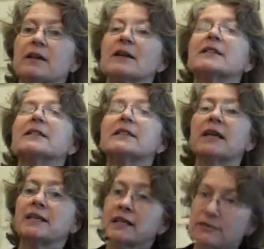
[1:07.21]

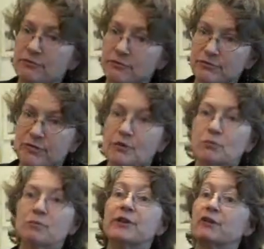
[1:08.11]
excessive
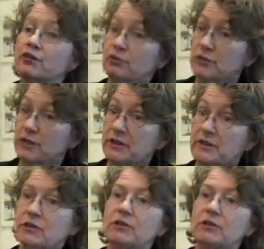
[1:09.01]
reassurance